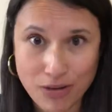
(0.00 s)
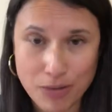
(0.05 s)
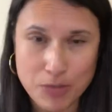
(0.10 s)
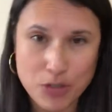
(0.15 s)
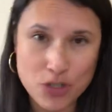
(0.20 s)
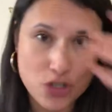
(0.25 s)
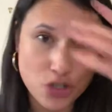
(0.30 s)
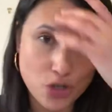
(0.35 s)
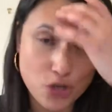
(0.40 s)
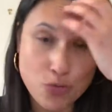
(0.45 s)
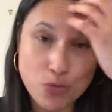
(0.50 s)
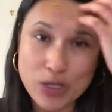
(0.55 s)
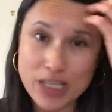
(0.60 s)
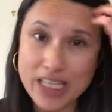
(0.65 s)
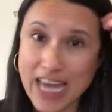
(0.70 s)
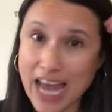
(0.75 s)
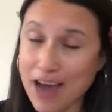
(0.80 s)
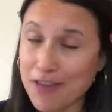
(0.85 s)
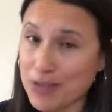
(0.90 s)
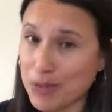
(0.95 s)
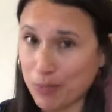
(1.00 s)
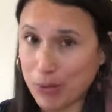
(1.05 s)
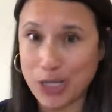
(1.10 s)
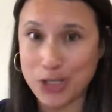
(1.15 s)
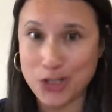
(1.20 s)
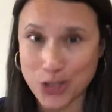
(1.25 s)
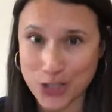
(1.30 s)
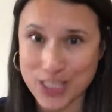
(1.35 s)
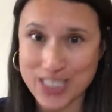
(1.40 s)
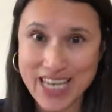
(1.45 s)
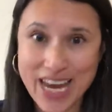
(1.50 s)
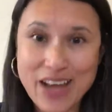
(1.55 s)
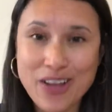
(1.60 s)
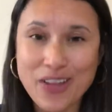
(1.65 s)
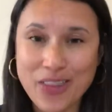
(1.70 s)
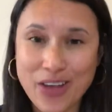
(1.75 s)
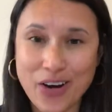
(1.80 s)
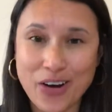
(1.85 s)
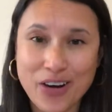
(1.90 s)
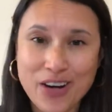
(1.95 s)
I mean, so you really have to pitch a
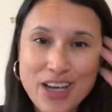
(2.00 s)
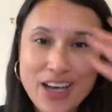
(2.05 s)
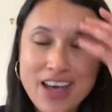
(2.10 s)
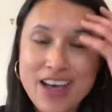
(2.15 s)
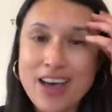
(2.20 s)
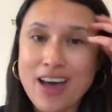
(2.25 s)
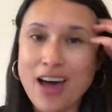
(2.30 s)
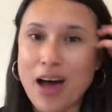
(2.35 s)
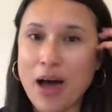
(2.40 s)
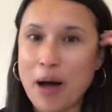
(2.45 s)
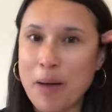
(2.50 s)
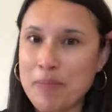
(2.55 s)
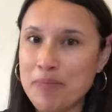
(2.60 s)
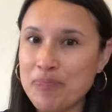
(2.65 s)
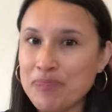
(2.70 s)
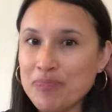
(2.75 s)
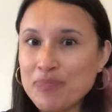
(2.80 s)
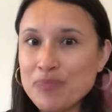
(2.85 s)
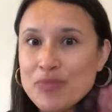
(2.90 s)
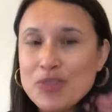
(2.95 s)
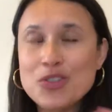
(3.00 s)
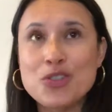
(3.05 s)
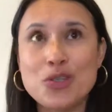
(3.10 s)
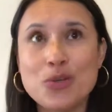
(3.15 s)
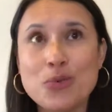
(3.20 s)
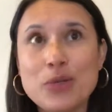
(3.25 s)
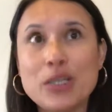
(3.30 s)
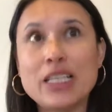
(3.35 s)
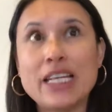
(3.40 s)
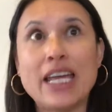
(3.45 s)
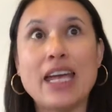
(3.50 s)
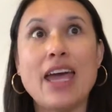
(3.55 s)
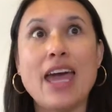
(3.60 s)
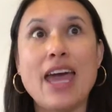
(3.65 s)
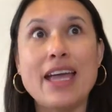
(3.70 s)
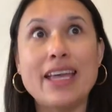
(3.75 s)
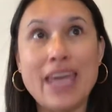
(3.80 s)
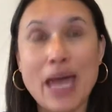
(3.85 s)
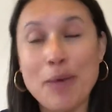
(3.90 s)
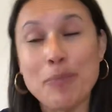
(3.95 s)
sale there to really
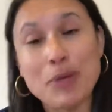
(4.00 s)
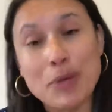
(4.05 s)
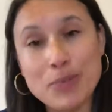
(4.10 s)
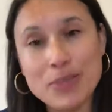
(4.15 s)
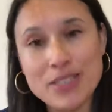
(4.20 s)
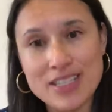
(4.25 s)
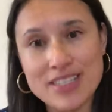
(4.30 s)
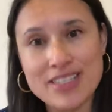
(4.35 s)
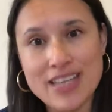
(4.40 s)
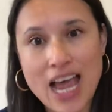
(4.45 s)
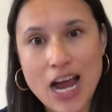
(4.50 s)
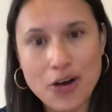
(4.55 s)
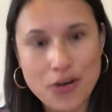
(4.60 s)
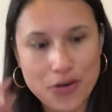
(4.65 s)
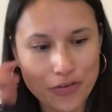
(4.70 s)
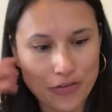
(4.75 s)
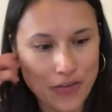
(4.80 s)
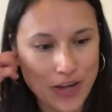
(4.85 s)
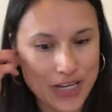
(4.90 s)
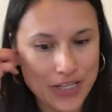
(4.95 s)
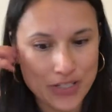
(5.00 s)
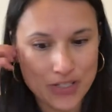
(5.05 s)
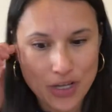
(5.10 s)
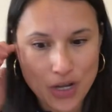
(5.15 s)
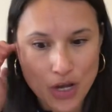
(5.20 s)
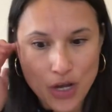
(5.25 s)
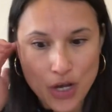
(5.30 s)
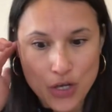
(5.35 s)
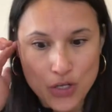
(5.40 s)
get people to sacrifice.